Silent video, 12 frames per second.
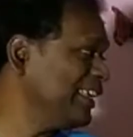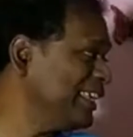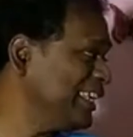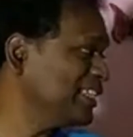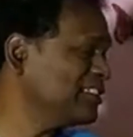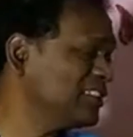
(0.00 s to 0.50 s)

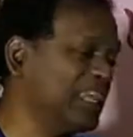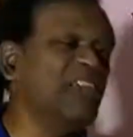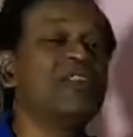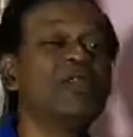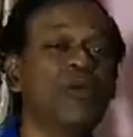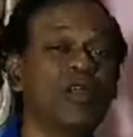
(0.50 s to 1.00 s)
each and
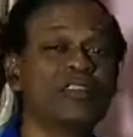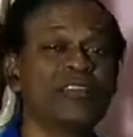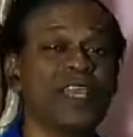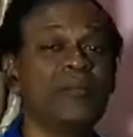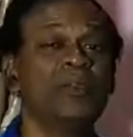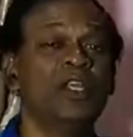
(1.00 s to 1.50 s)
every one of
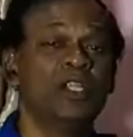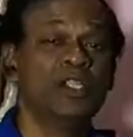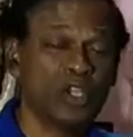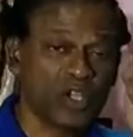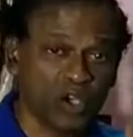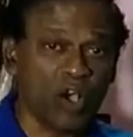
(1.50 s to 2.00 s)
them the
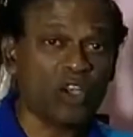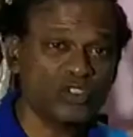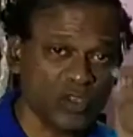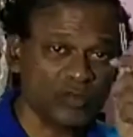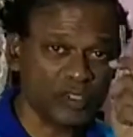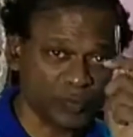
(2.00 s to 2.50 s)
cause
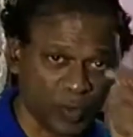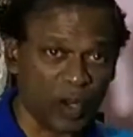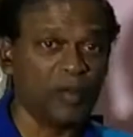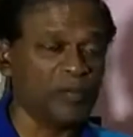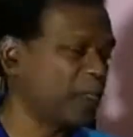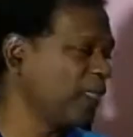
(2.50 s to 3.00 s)
of this problem.